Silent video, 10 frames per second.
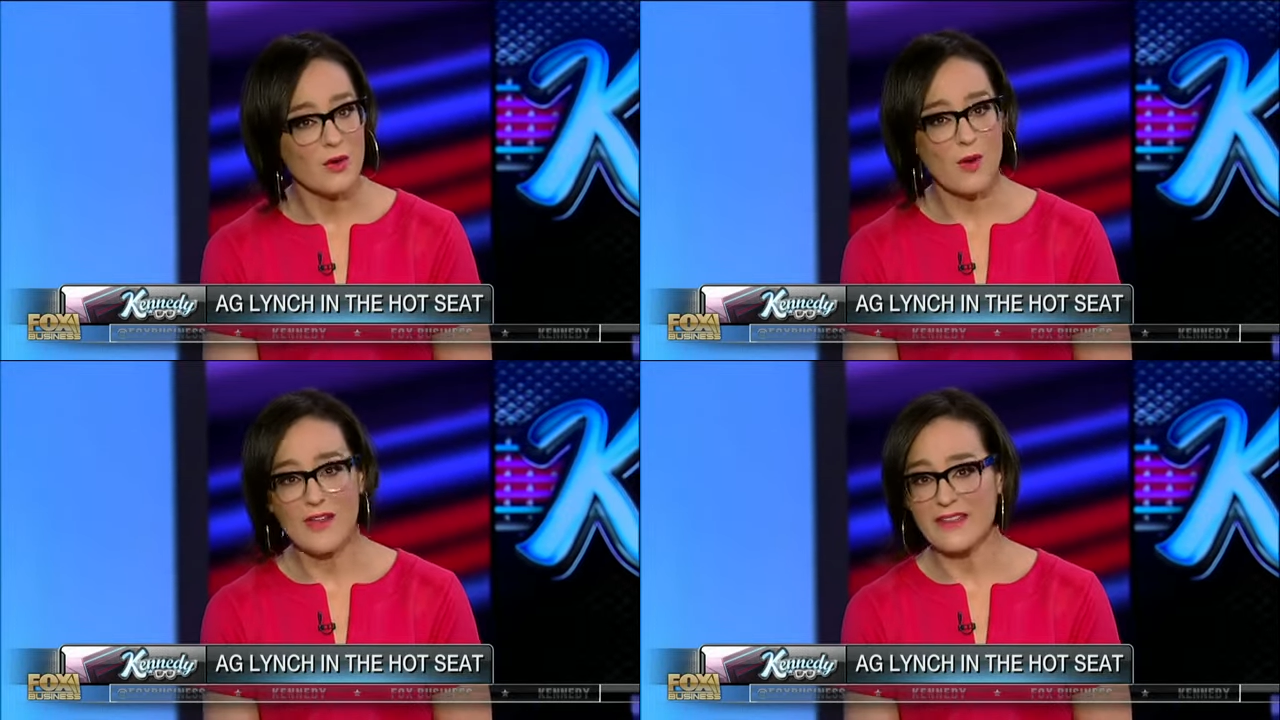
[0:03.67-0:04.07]

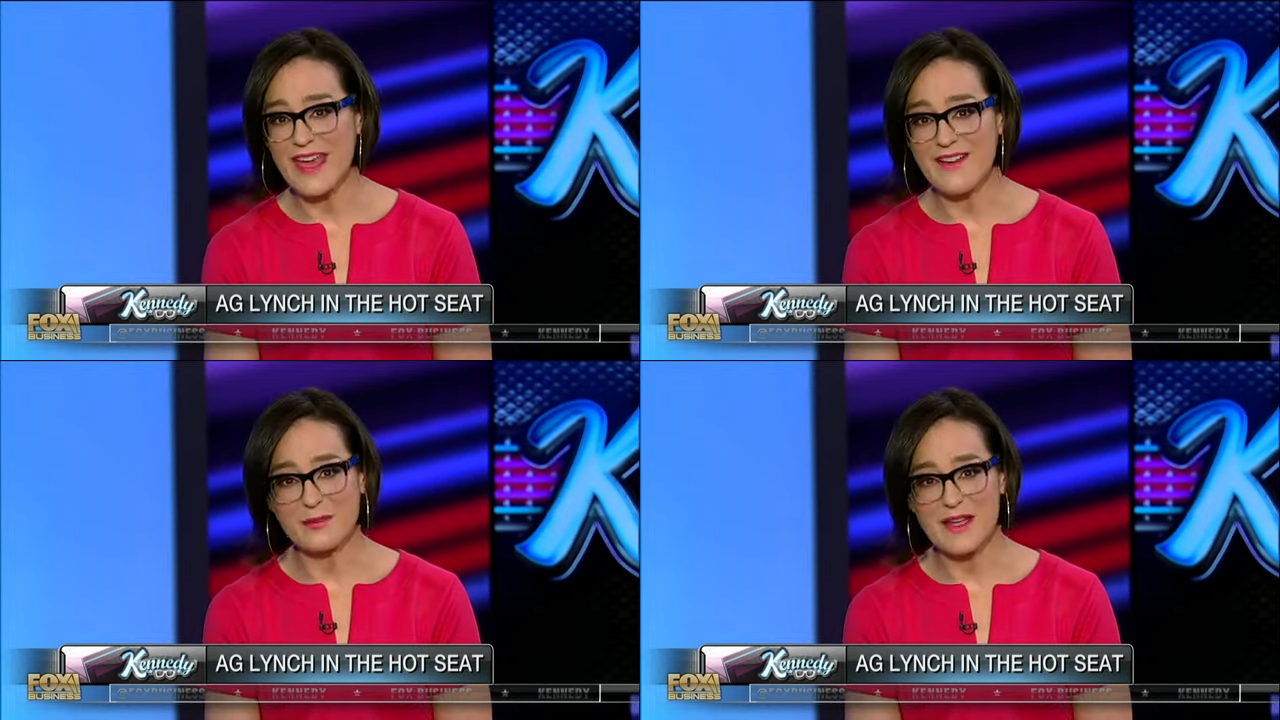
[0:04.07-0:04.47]
while the
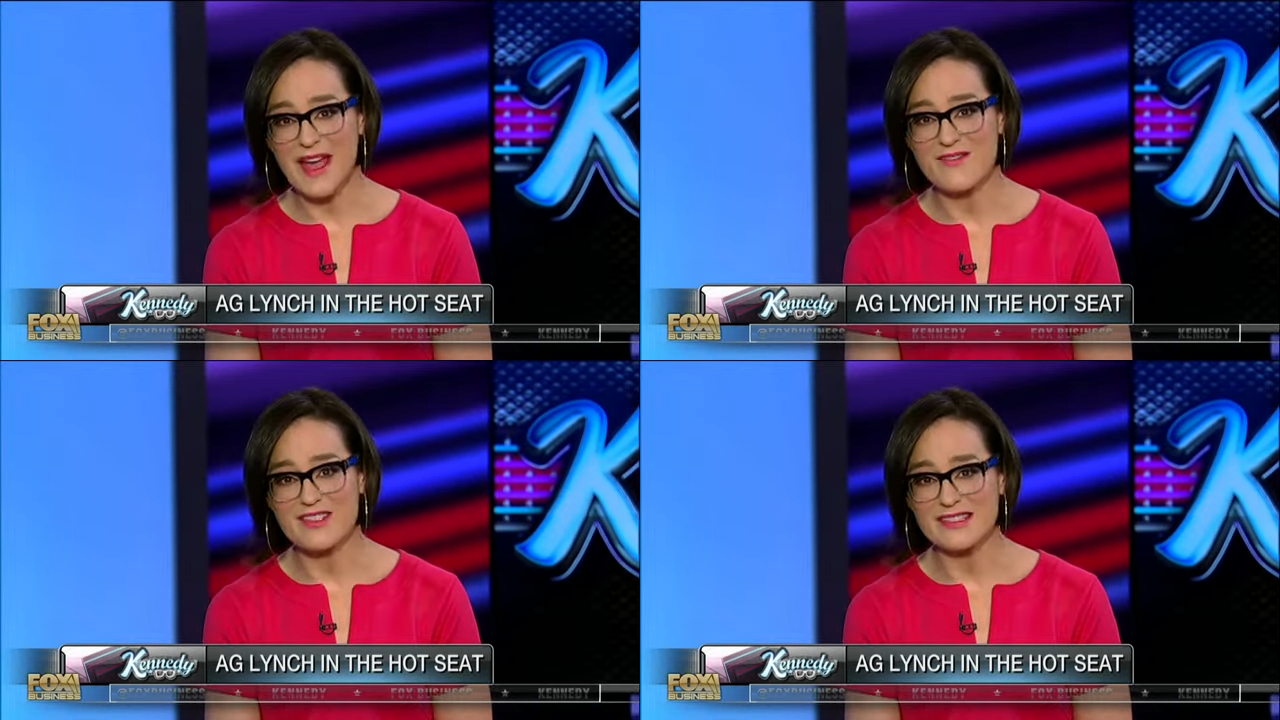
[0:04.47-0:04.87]

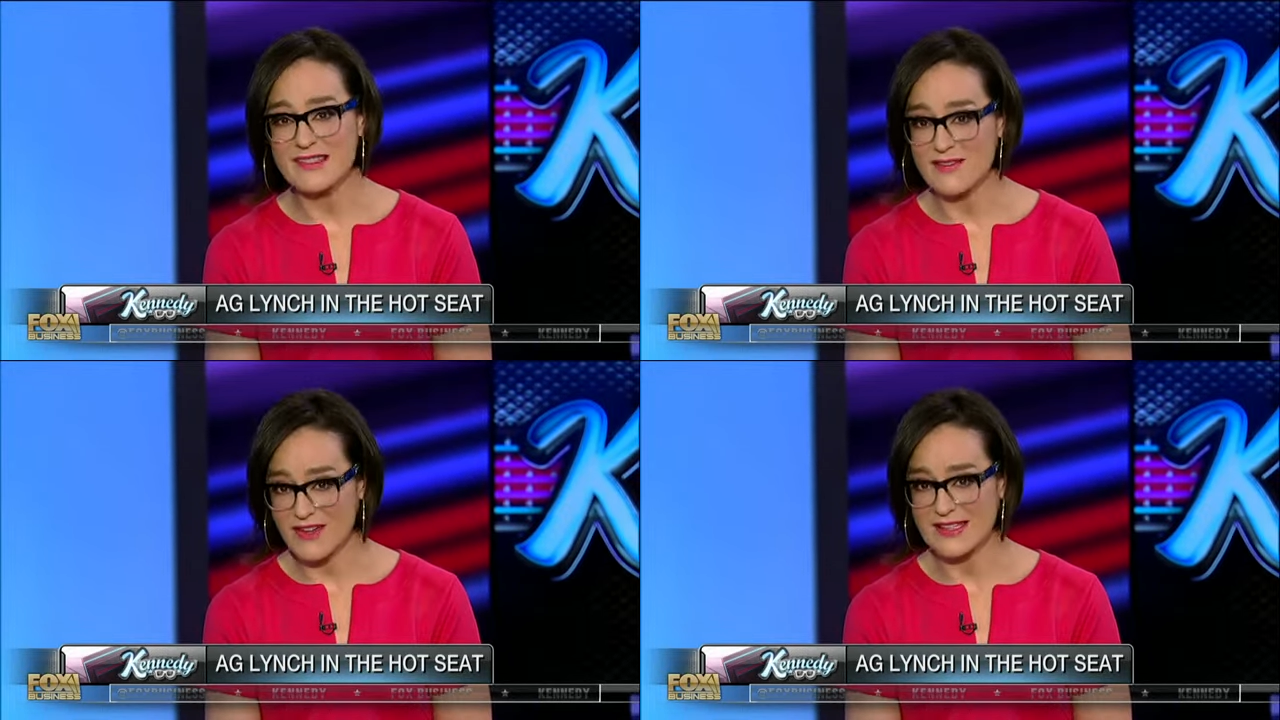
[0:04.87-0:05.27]
FBI
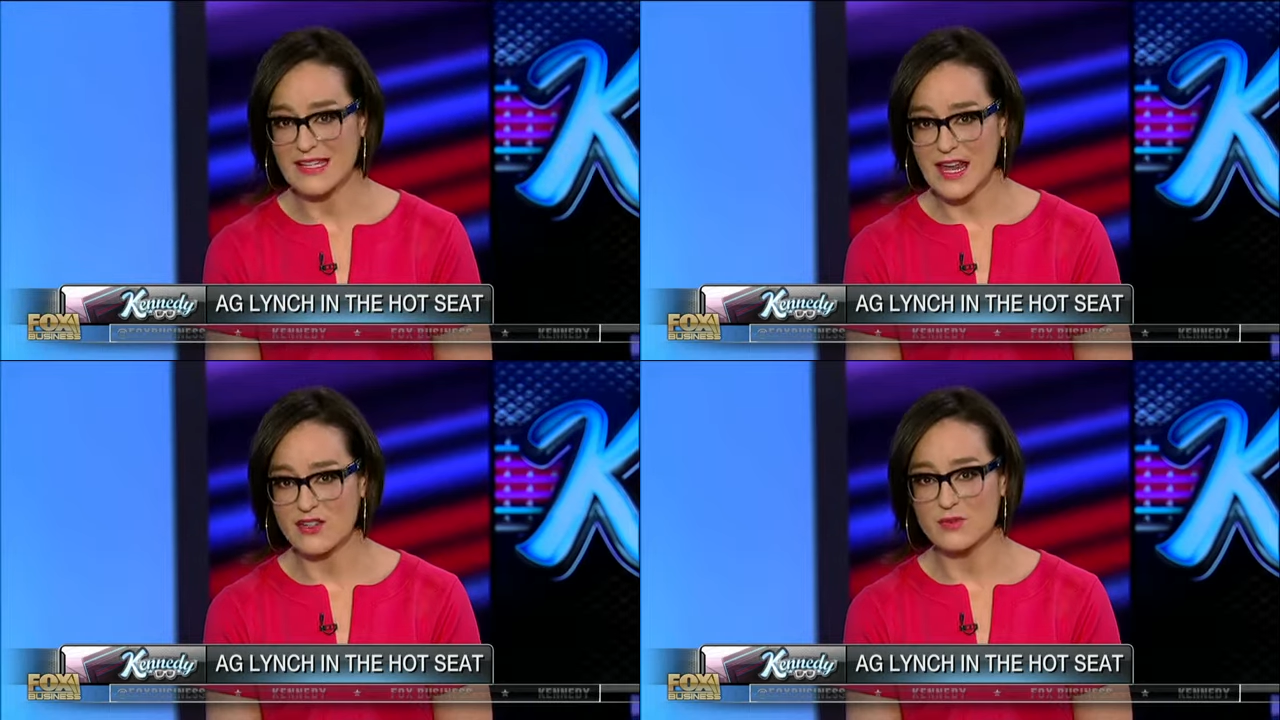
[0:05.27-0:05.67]

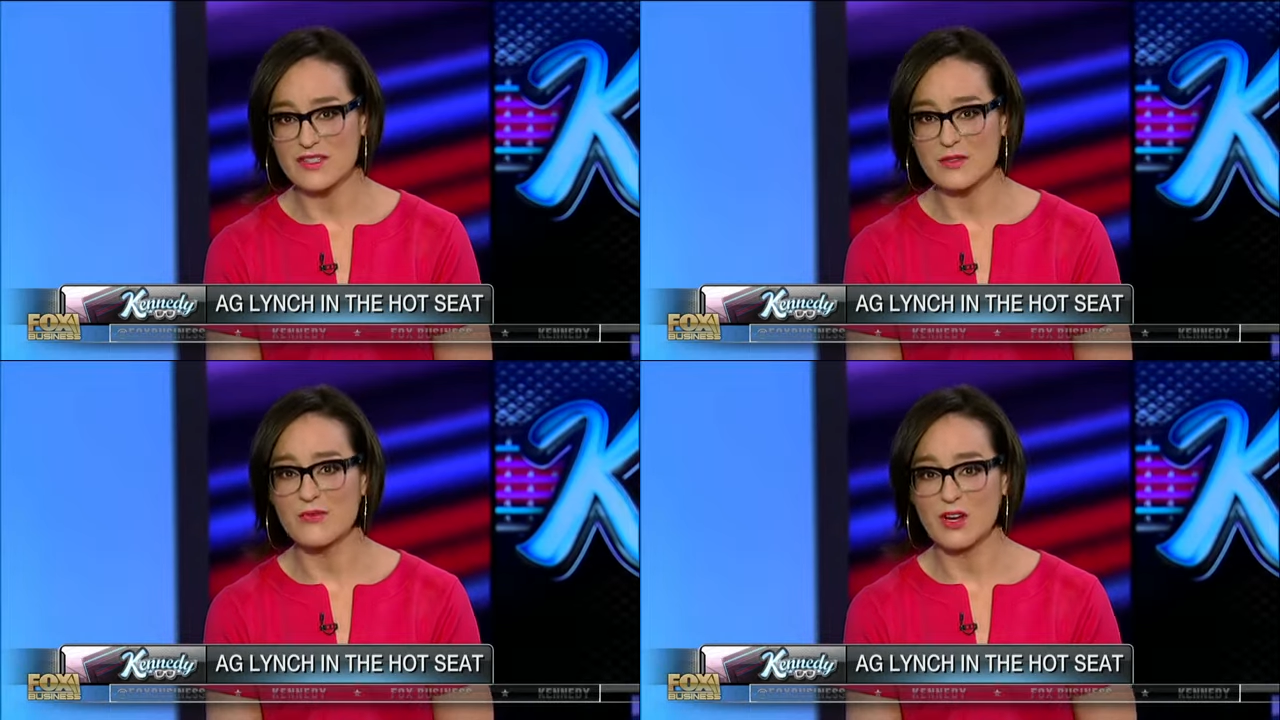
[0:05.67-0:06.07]
investigation
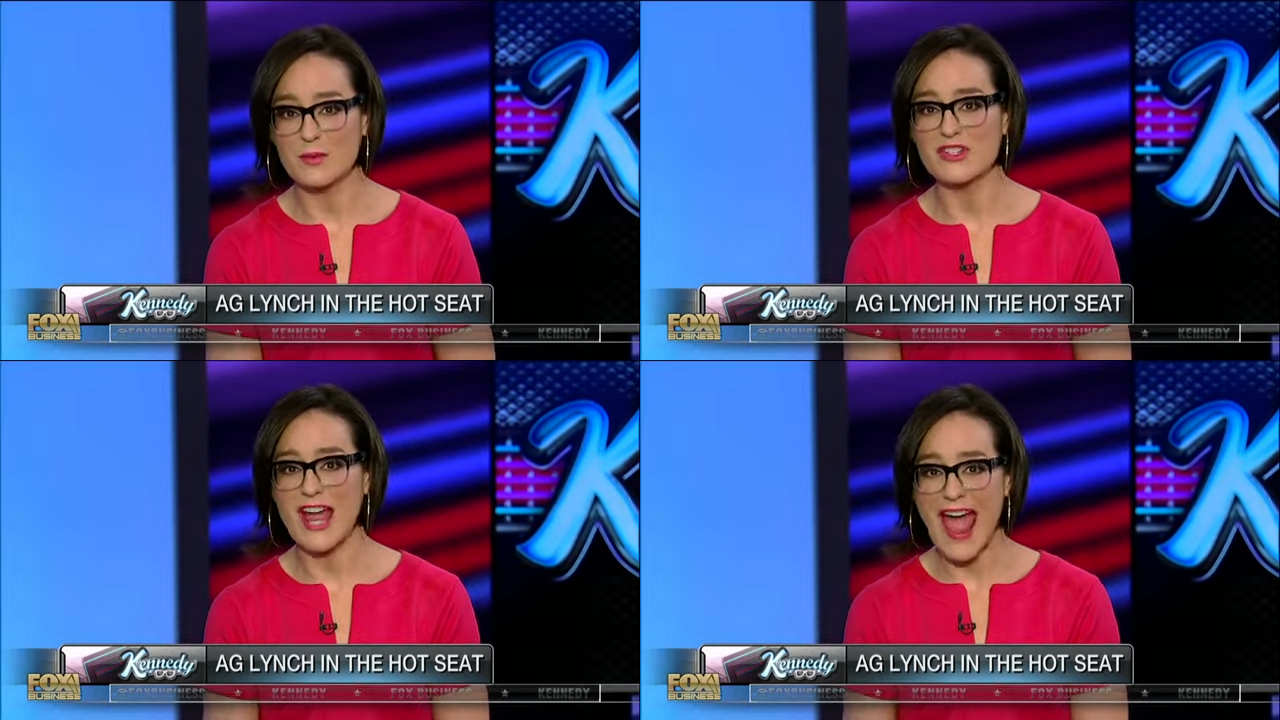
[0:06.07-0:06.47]
was still very much